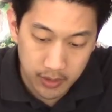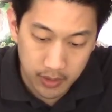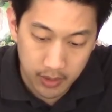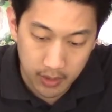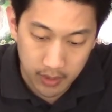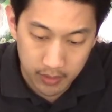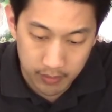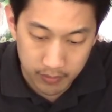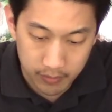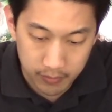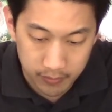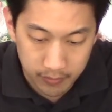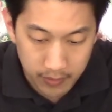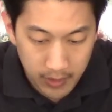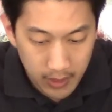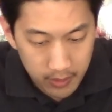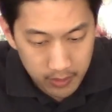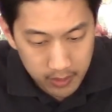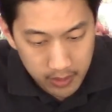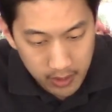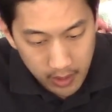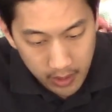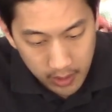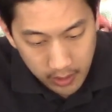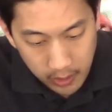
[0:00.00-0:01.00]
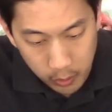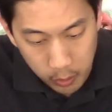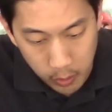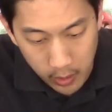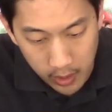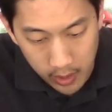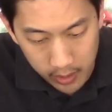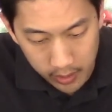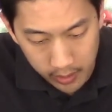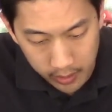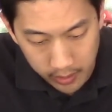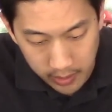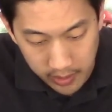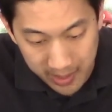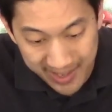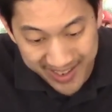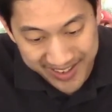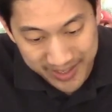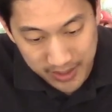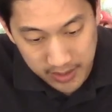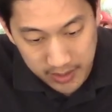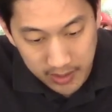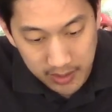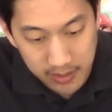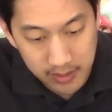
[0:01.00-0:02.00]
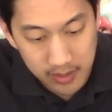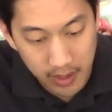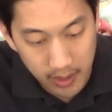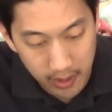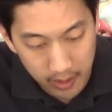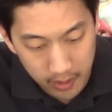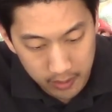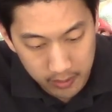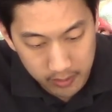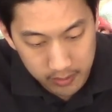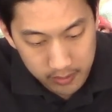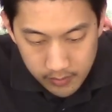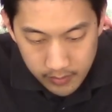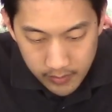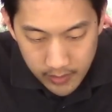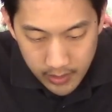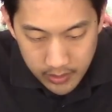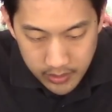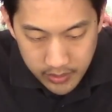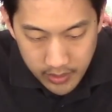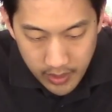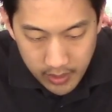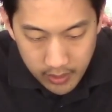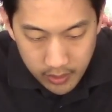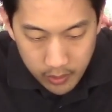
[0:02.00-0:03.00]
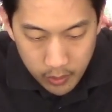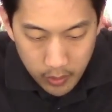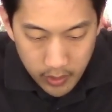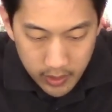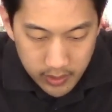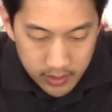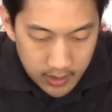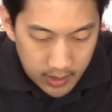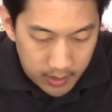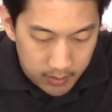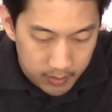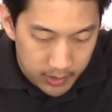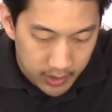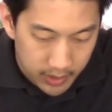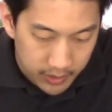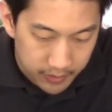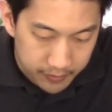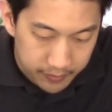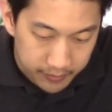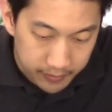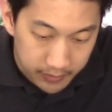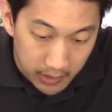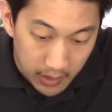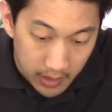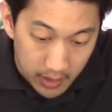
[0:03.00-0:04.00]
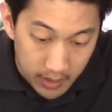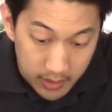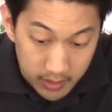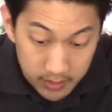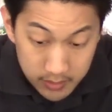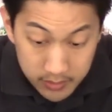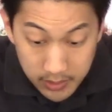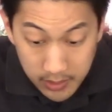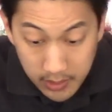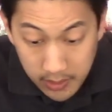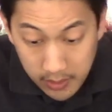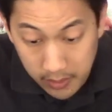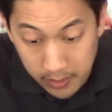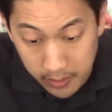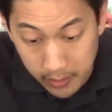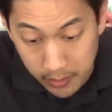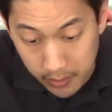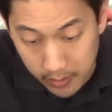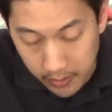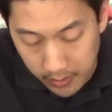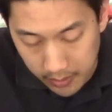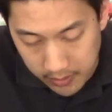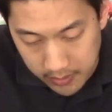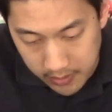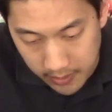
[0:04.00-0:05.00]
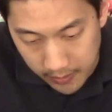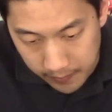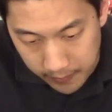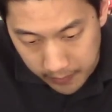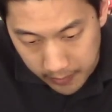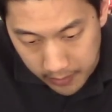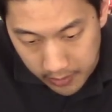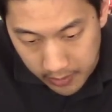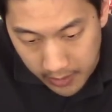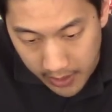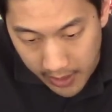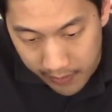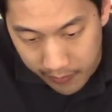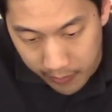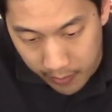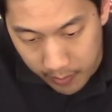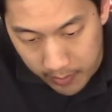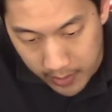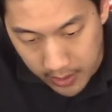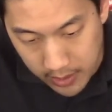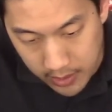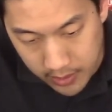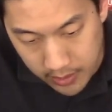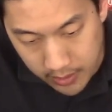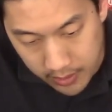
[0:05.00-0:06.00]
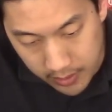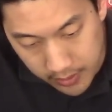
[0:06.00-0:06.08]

a very high quality and detail. There's not quite that many flaws either, except for the aforementioned